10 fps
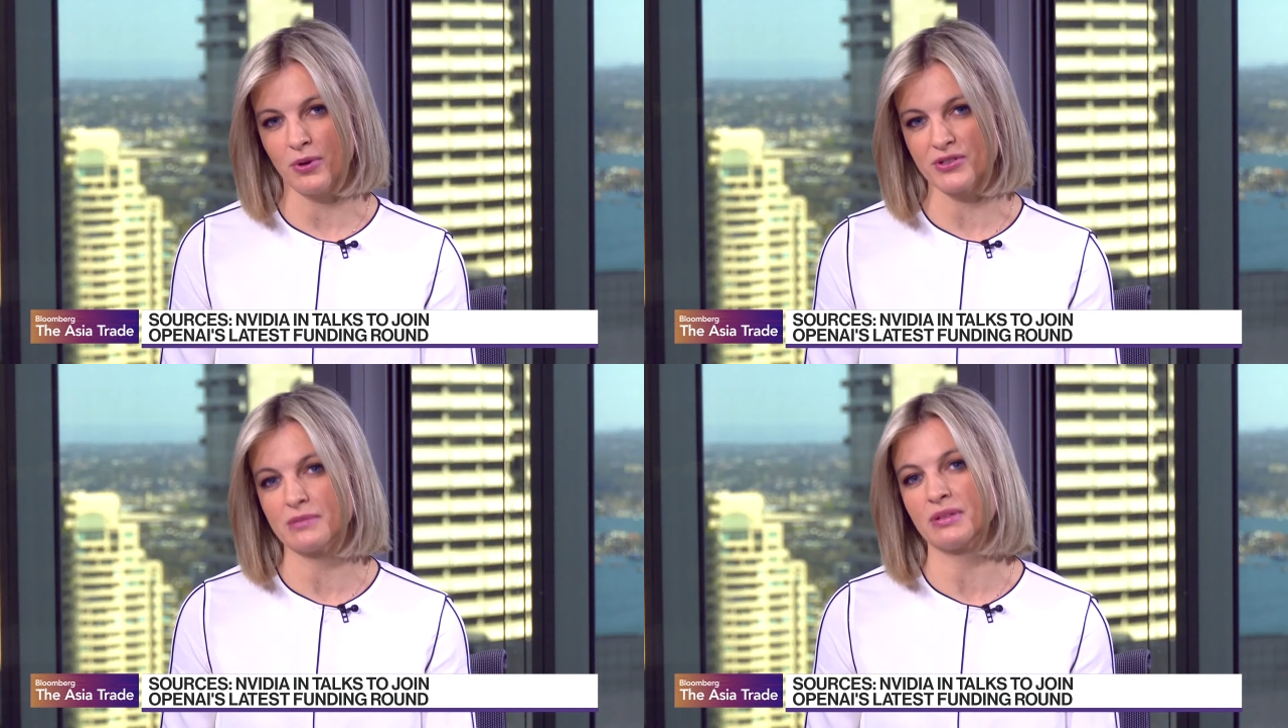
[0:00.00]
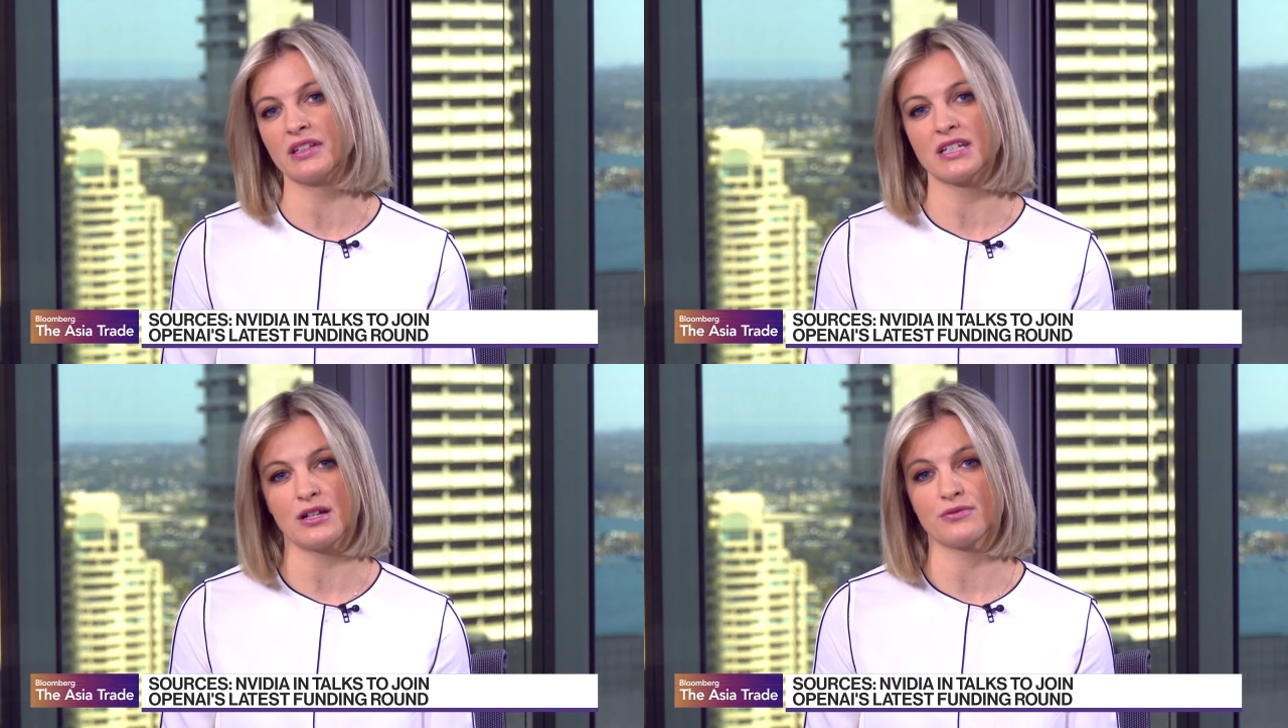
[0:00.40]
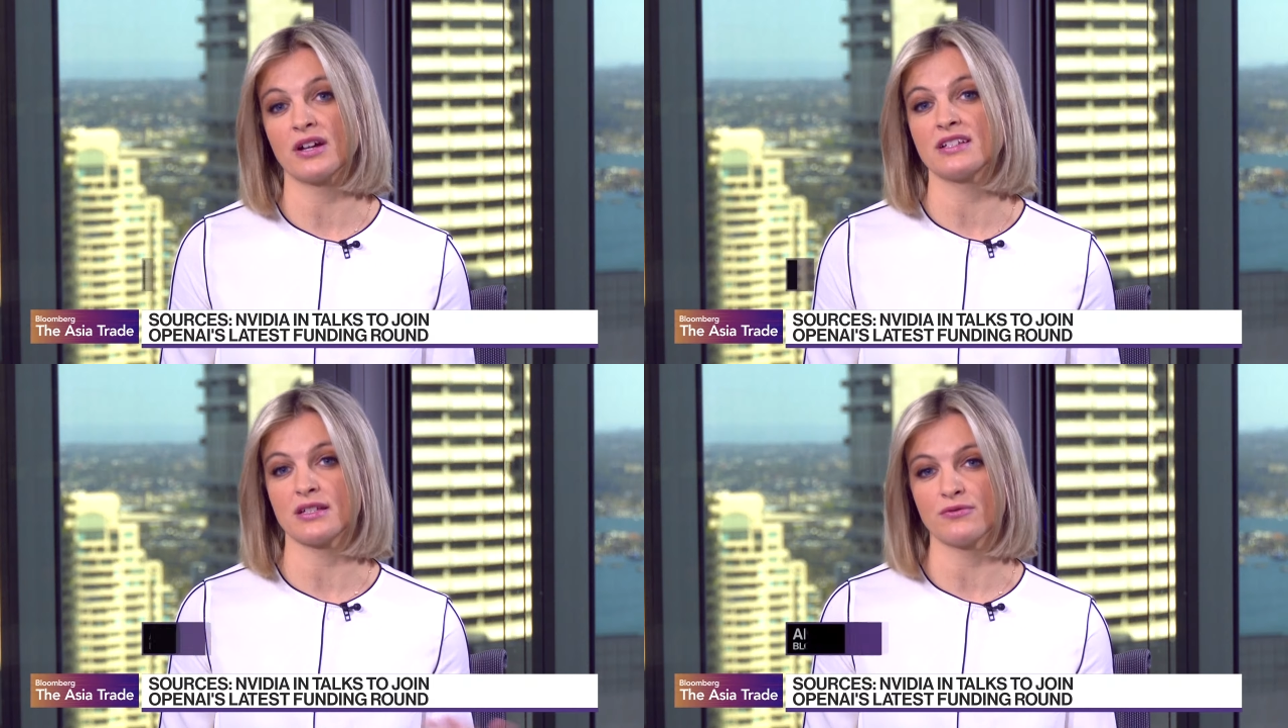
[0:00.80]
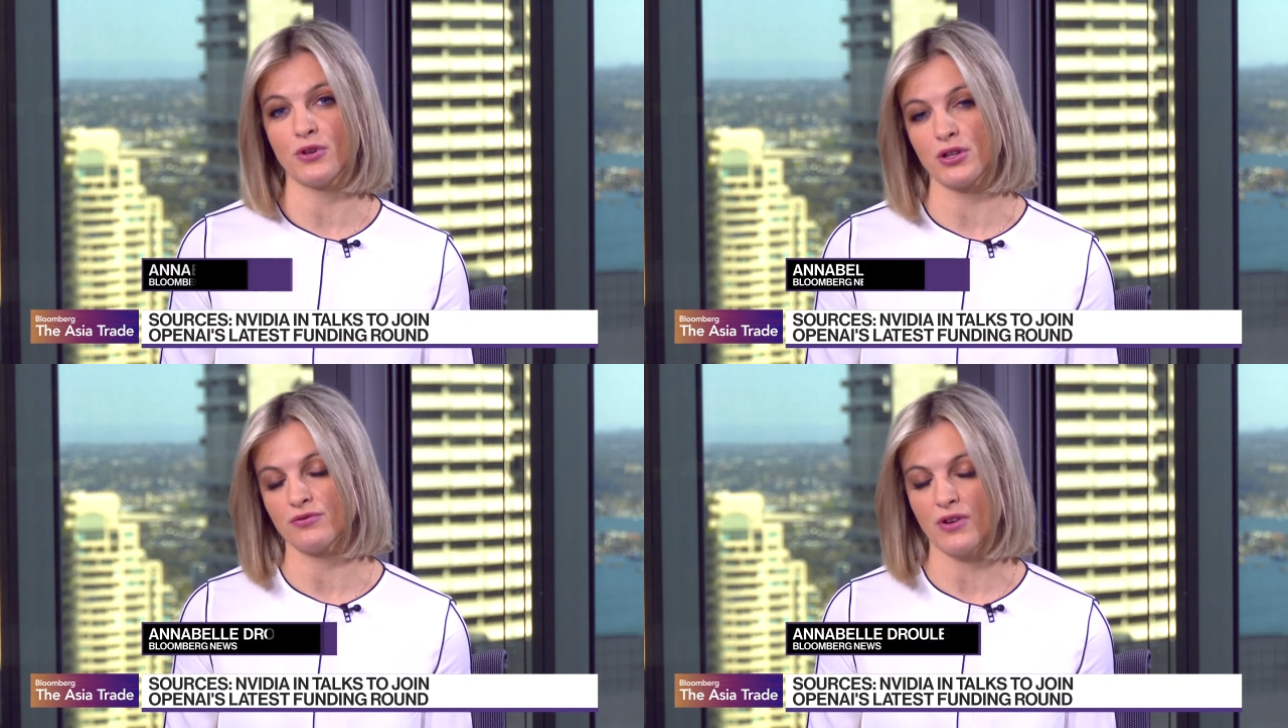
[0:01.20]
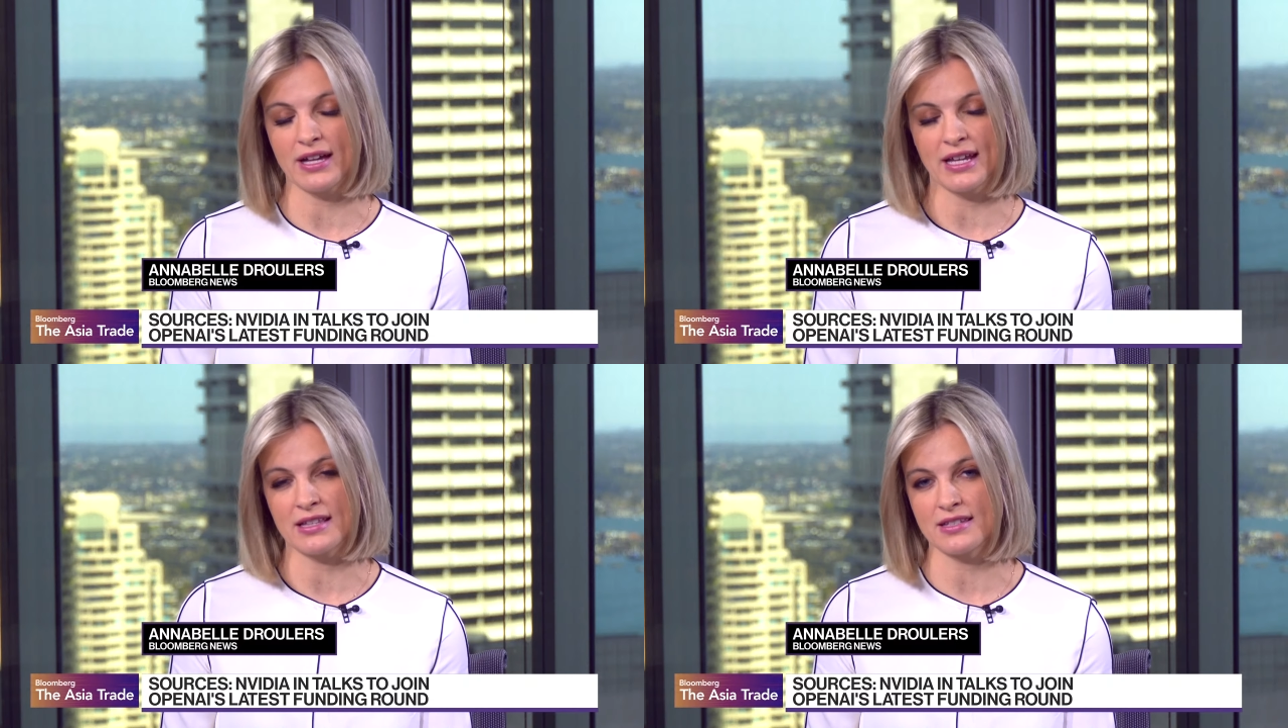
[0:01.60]
the possibility of raising further
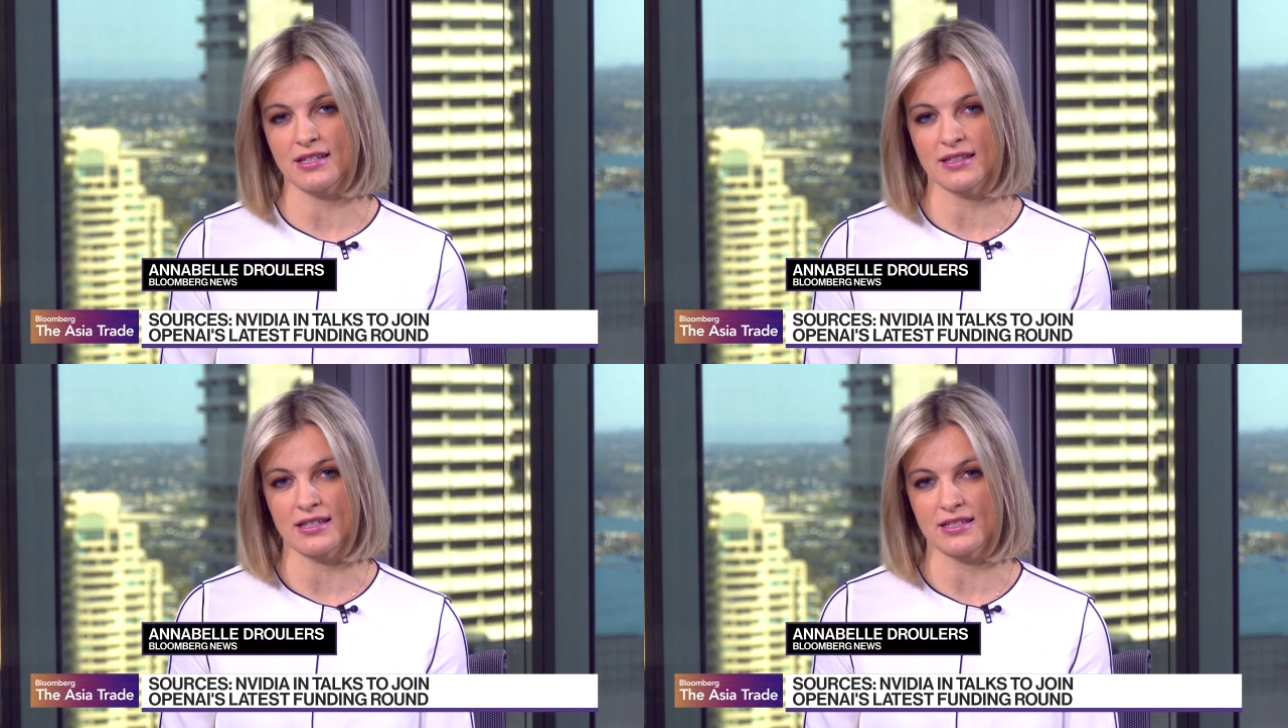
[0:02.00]
financing.